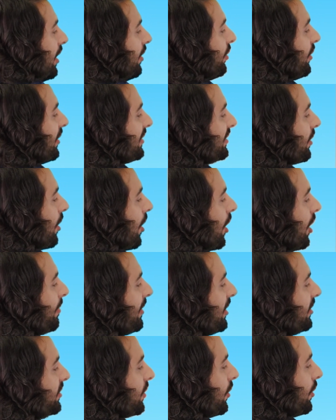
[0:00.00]
this
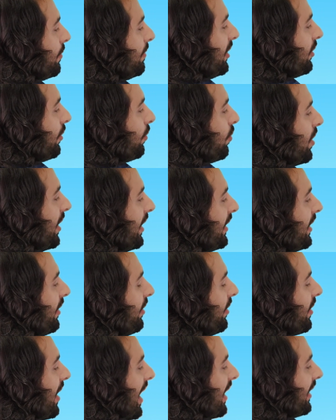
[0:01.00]
carbon is going to be the one
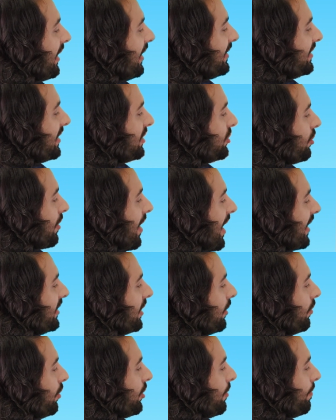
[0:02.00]
that is
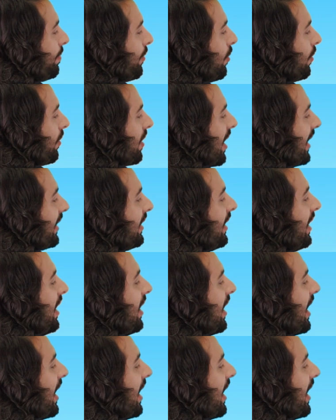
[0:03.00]
interacting with the boron,